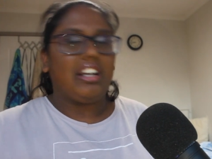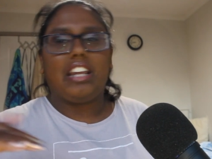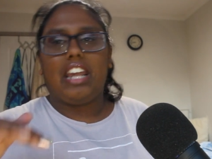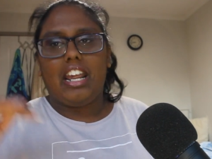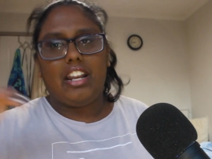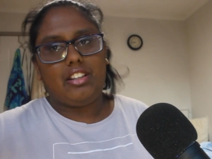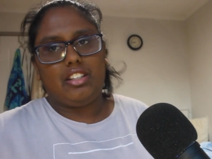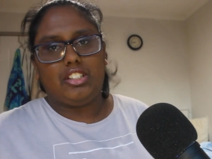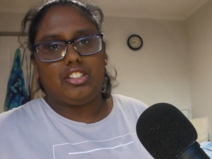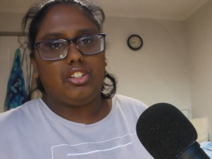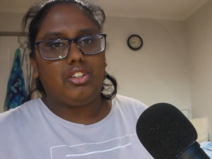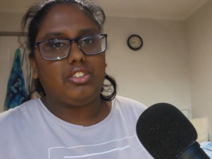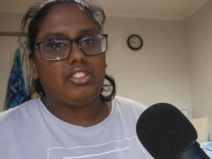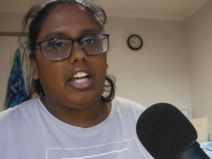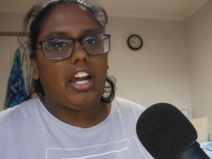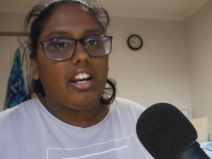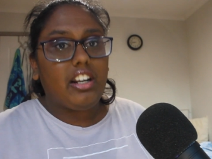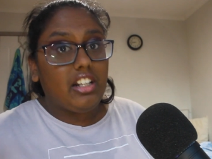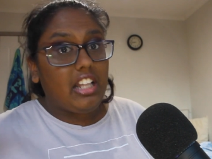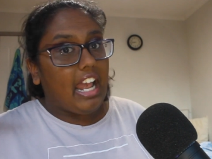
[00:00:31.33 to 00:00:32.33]
Again, there's no
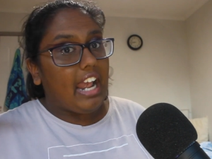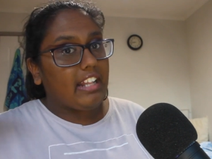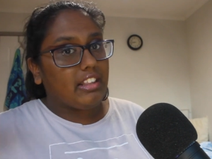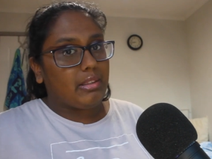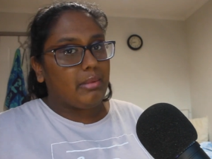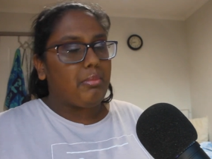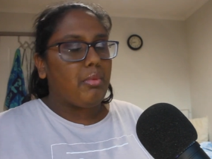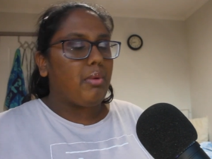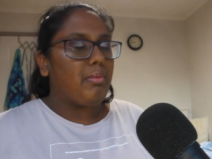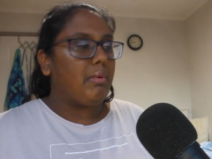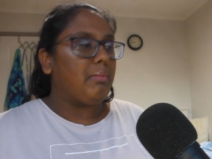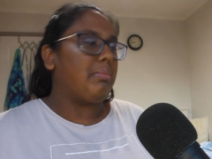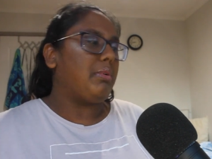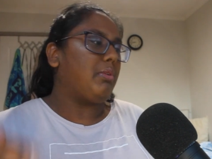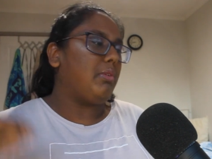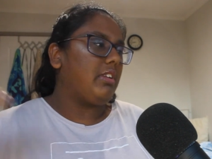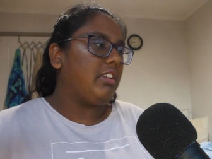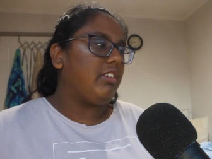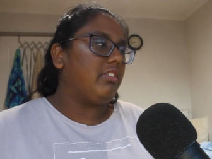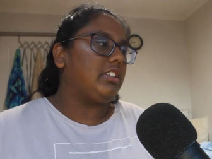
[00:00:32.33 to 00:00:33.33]
title at the moment,
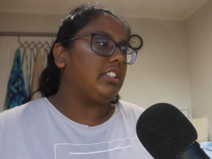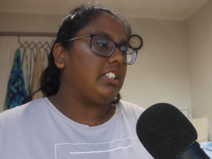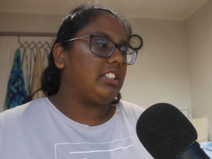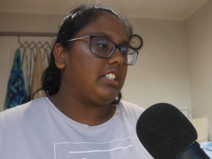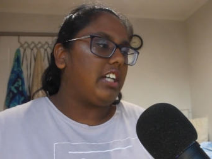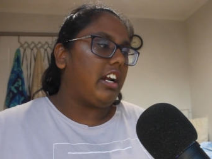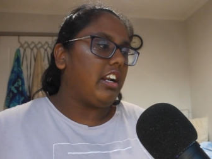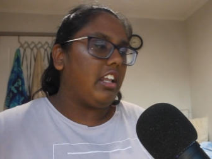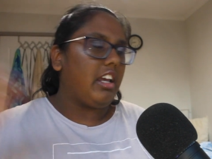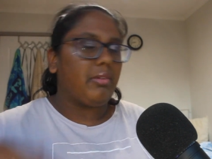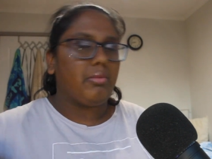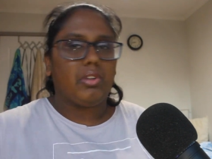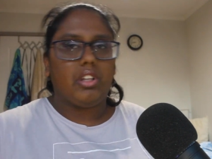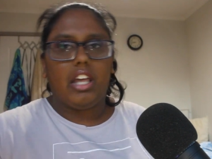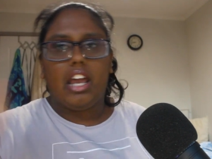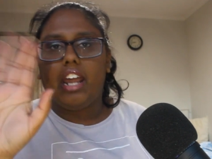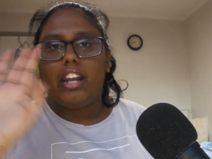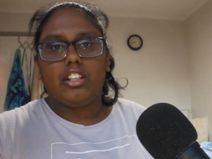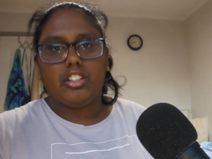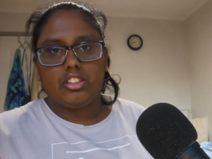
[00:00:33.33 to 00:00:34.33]
but when there is a title, I
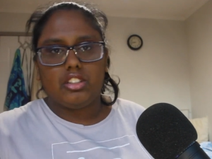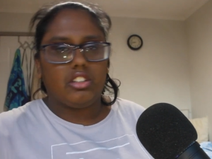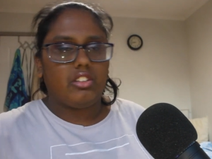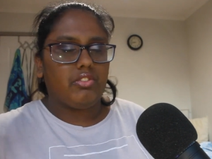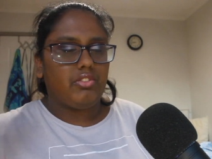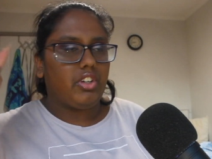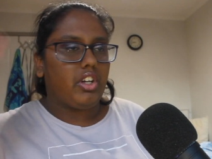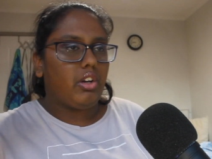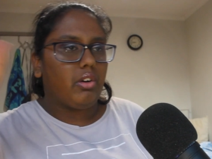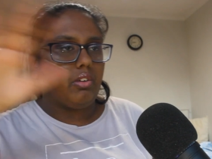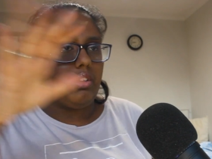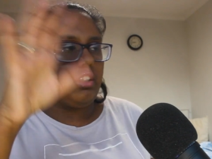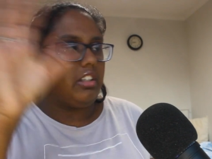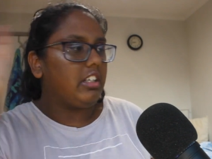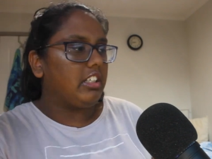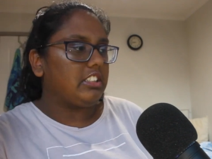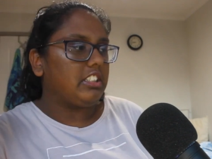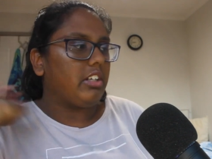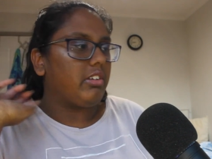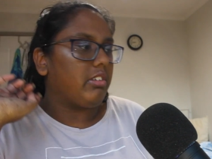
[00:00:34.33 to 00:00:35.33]
will add it to the video and
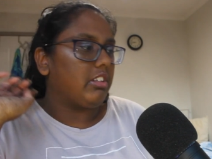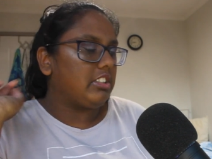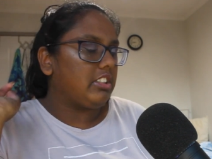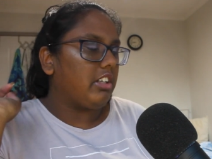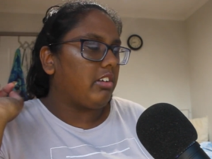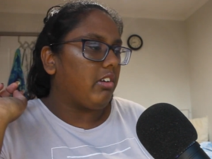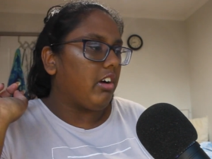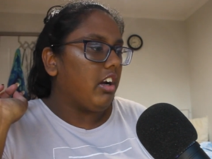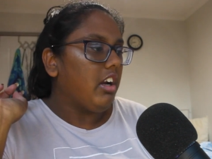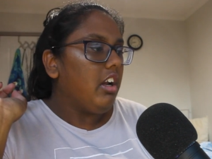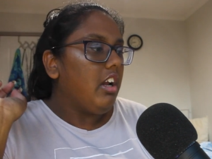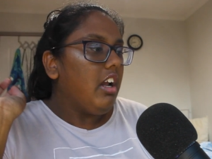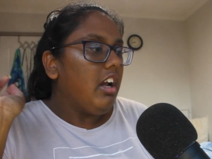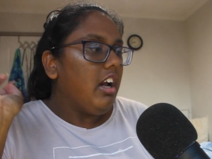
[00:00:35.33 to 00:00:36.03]
et cetera, et cetera.